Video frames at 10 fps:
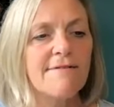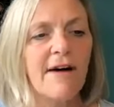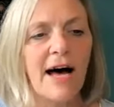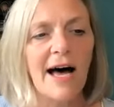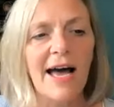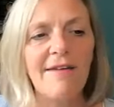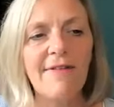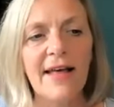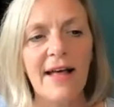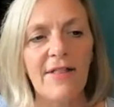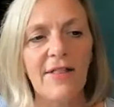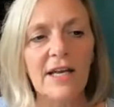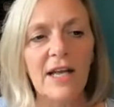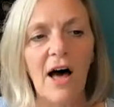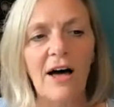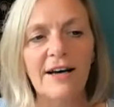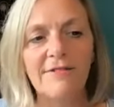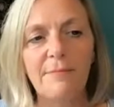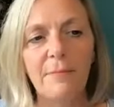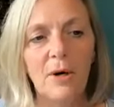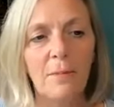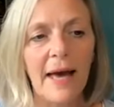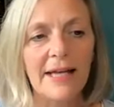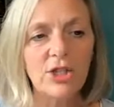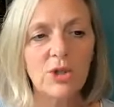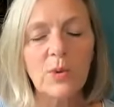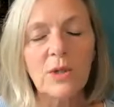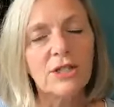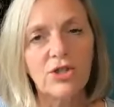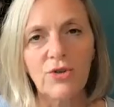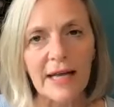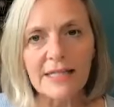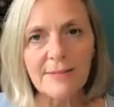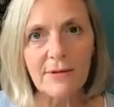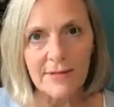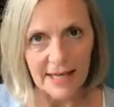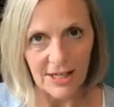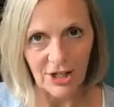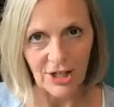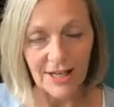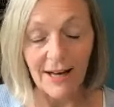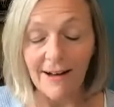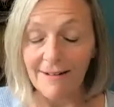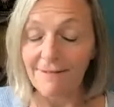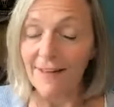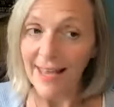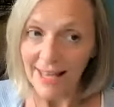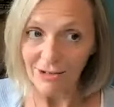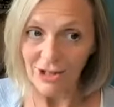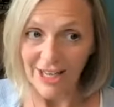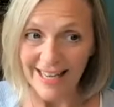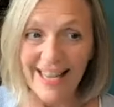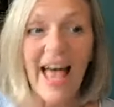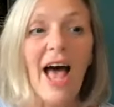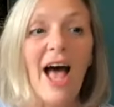5, the law of perpetual transmutation of energy.